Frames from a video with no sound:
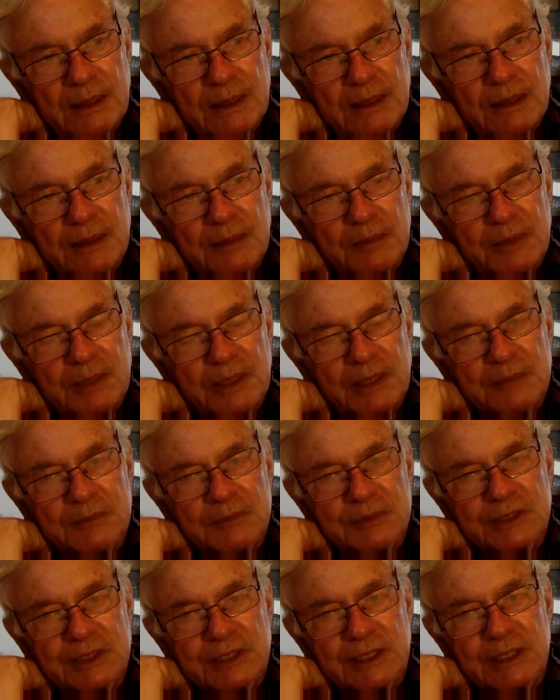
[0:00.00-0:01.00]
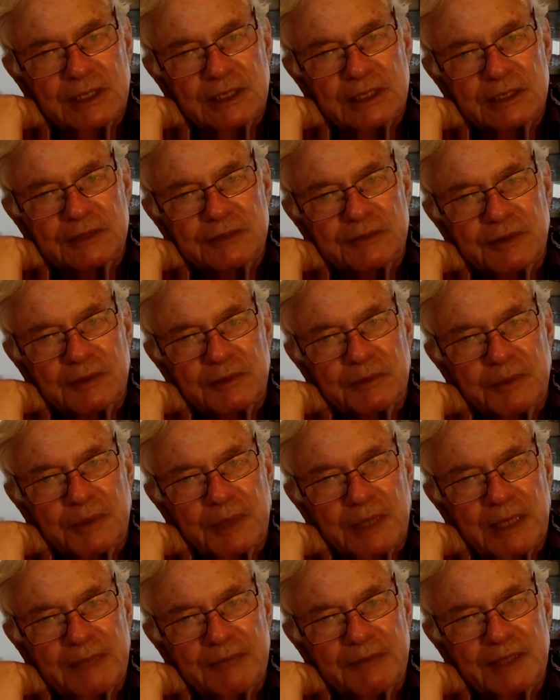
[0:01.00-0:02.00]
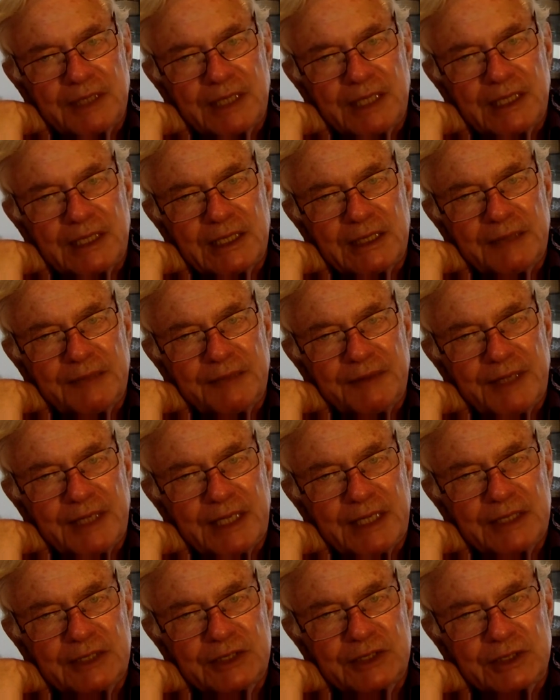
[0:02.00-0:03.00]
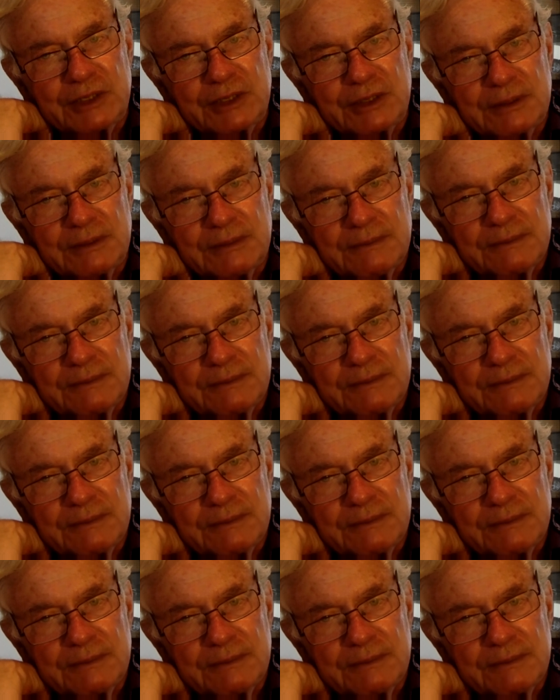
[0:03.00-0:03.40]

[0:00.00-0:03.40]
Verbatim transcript: the Blum Centers for Poverty Alleviation.